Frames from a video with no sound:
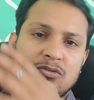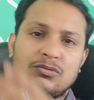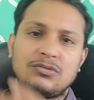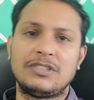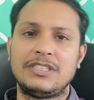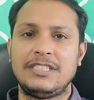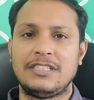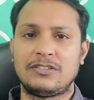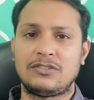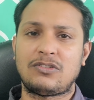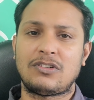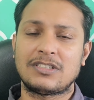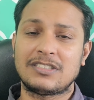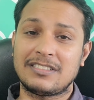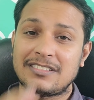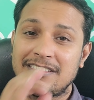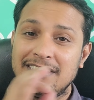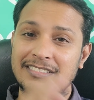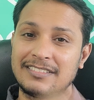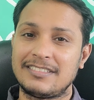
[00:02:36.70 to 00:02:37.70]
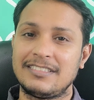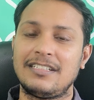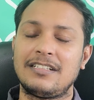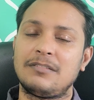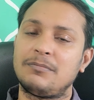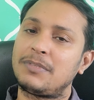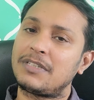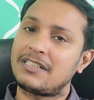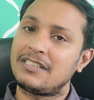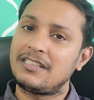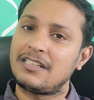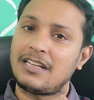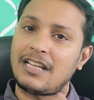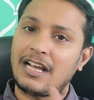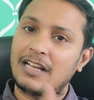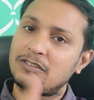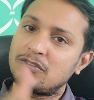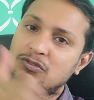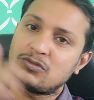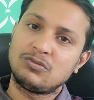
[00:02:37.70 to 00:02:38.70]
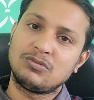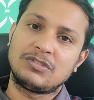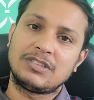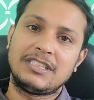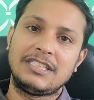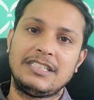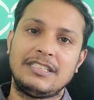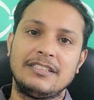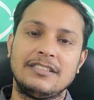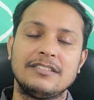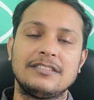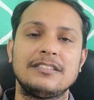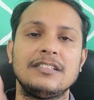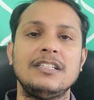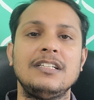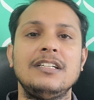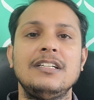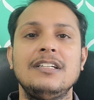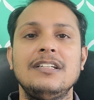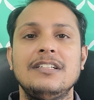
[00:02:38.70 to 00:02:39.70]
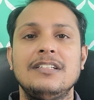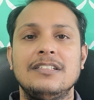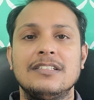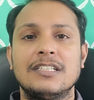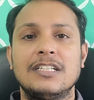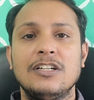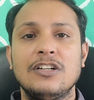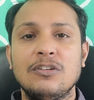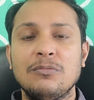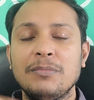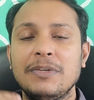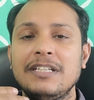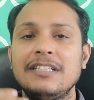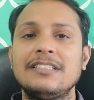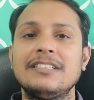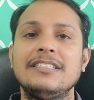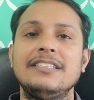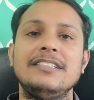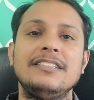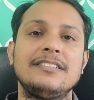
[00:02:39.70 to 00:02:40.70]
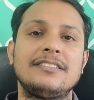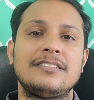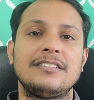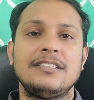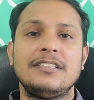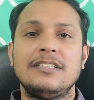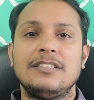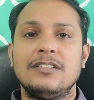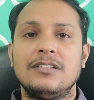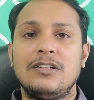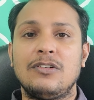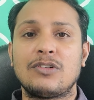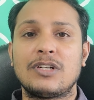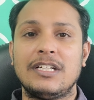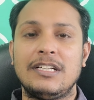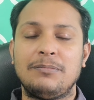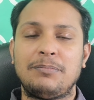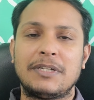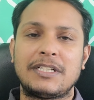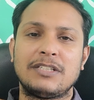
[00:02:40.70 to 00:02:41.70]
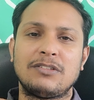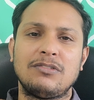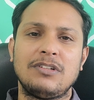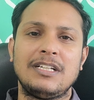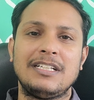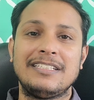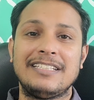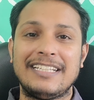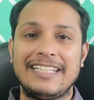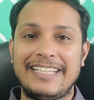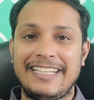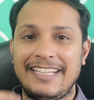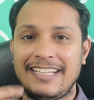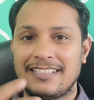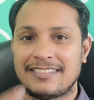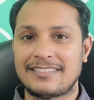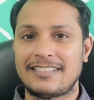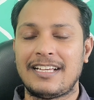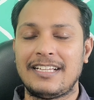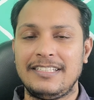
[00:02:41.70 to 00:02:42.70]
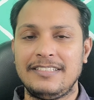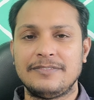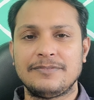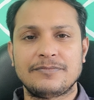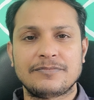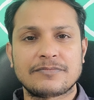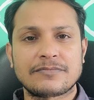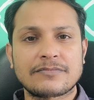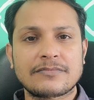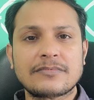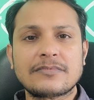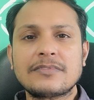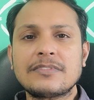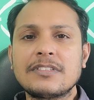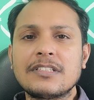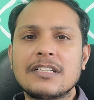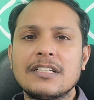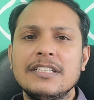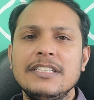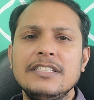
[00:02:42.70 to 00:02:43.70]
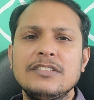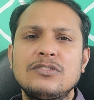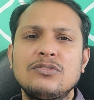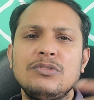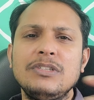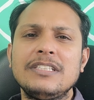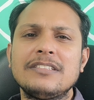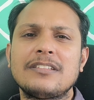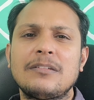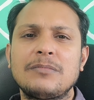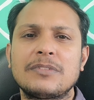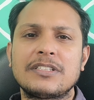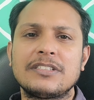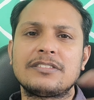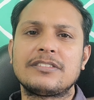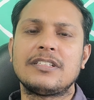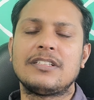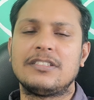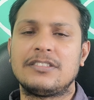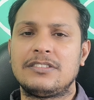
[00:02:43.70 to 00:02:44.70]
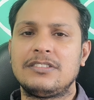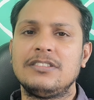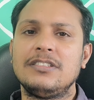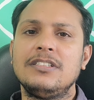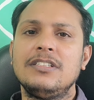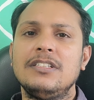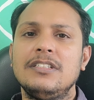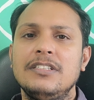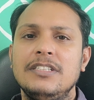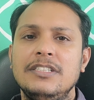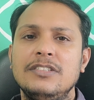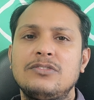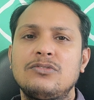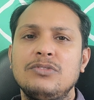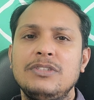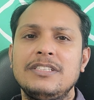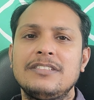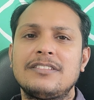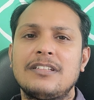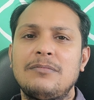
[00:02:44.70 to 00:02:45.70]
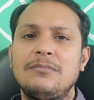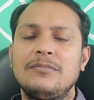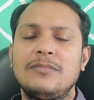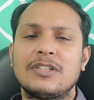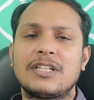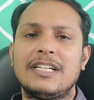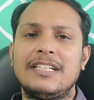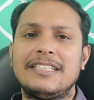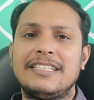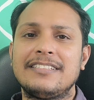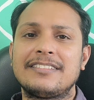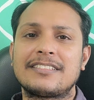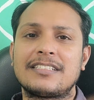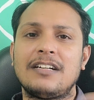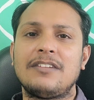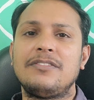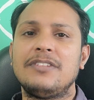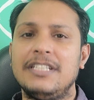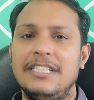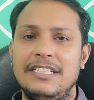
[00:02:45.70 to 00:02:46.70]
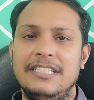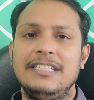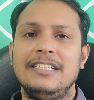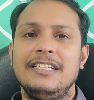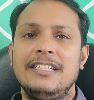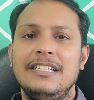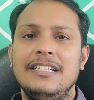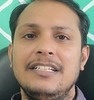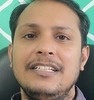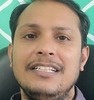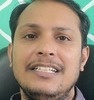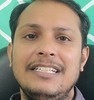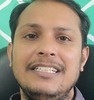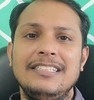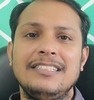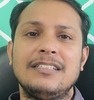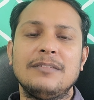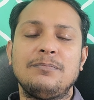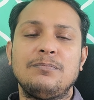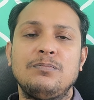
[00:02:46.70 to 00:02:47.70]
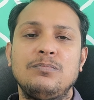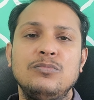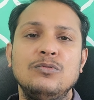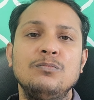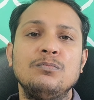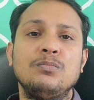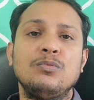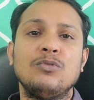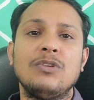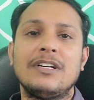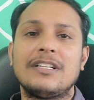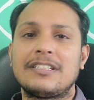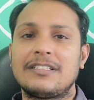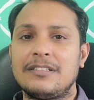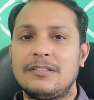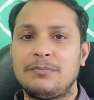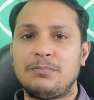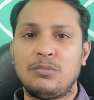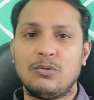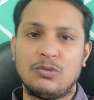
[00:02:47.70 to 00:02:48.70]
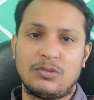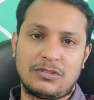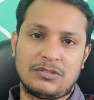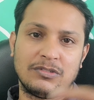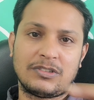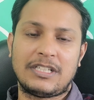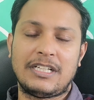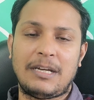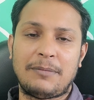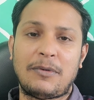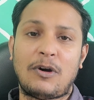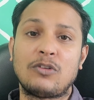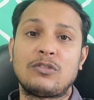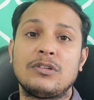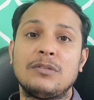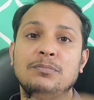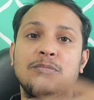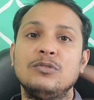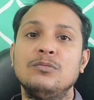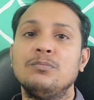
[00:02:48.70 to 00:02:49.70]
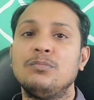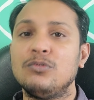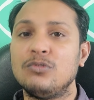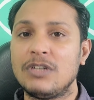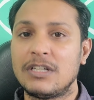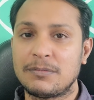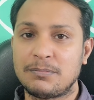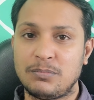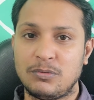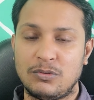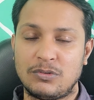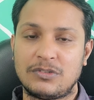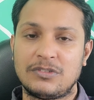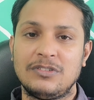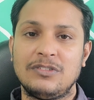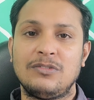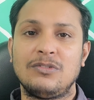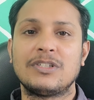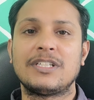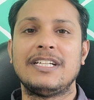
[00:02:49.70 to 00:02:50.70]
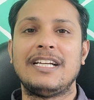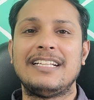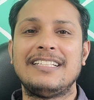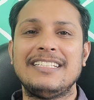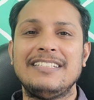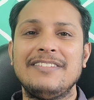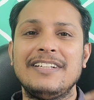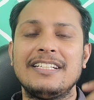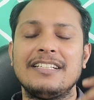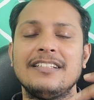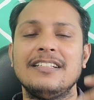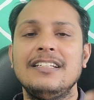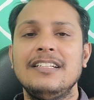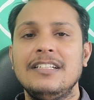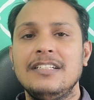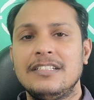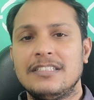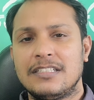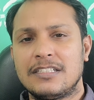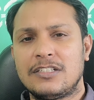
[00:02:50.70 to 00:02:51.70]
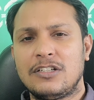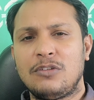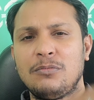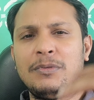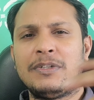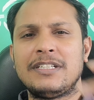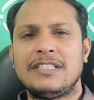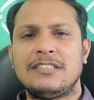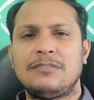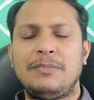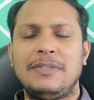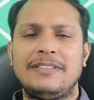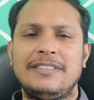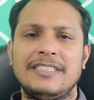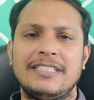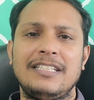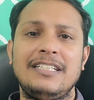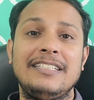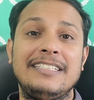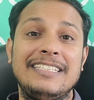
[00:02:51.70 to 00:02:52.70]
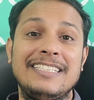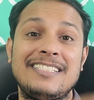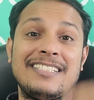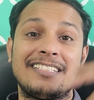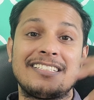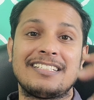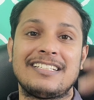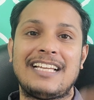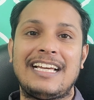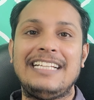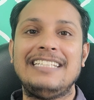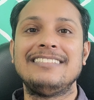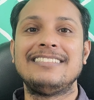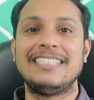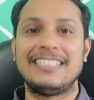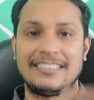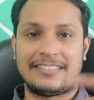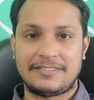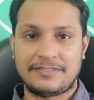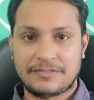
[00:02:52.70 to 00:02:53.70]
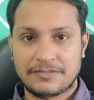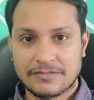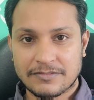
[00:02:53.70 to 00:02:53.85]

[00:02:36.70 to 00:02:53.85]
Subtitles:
years, not just this year, but in the last 2-3 years, government is, okay, particularly the ASI, is doing some research, is doing some, okay, discovery in the Pumpuhar port, okay, about the Pumpuhar port, okay, and even the government is basically digitalizing